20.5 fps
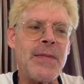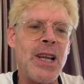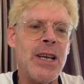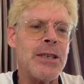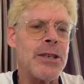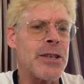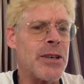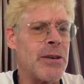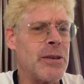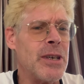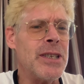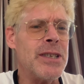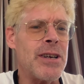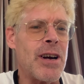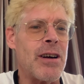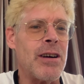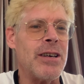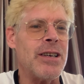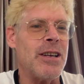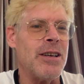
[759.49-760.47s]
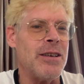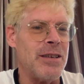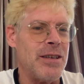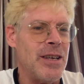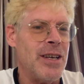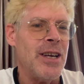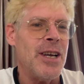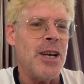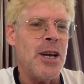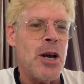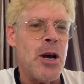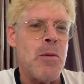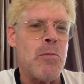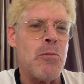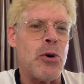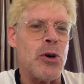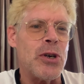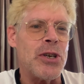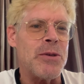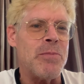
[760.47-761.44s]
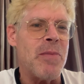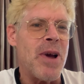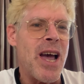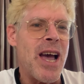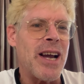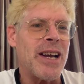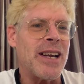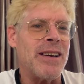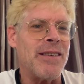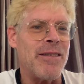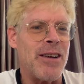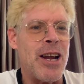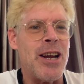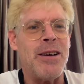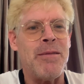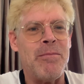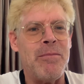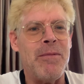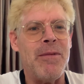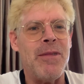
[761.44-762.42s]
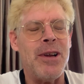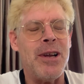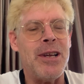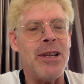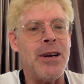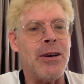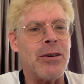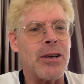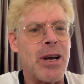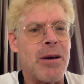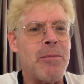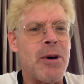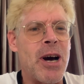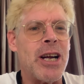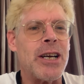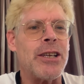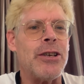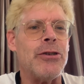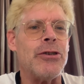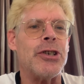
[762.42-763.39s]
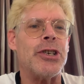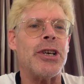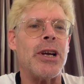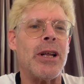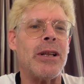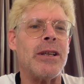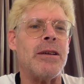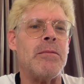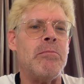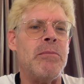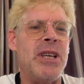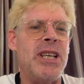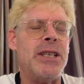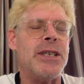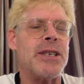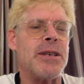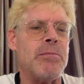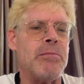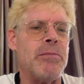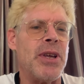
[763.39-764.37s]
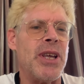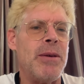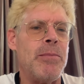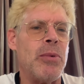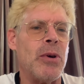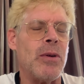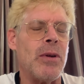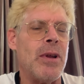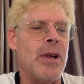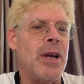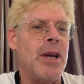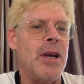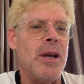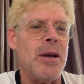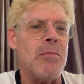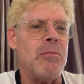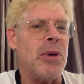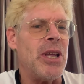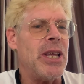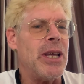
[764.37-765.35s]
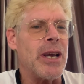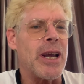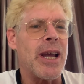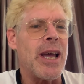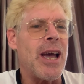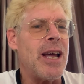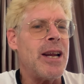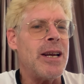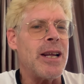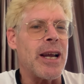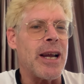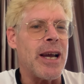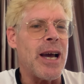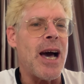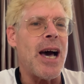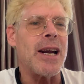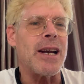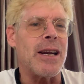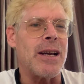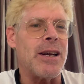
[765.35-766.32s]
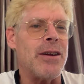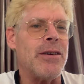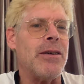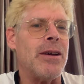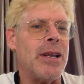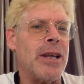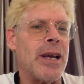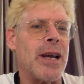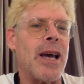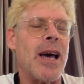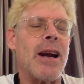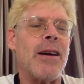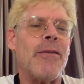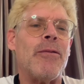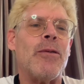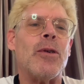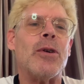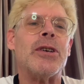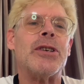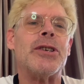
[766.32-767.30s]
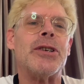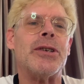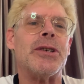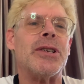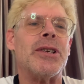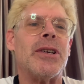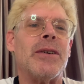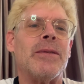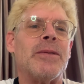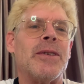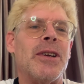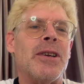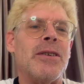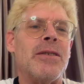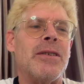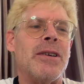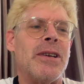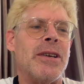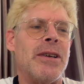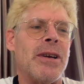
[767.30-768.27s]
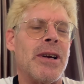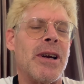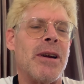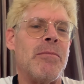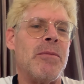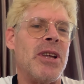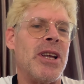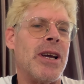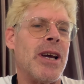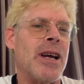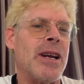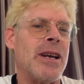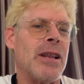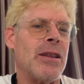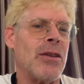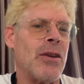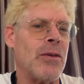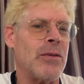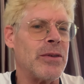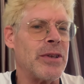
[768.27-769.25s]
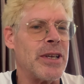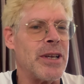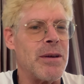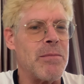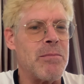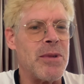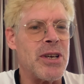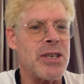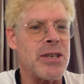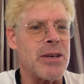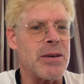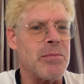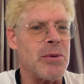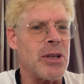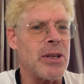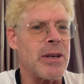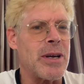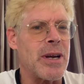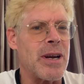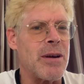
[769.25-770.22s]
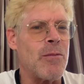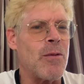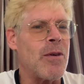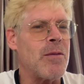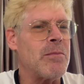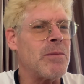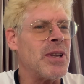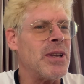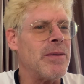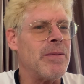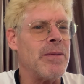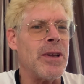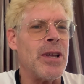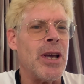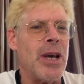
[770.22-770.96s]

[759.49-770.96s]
So it's hard to push back and come out of your shell and meet some people, but you kind of got to do it. You got to force yourself to do it, or you're going to be kind of lonely and miserable, and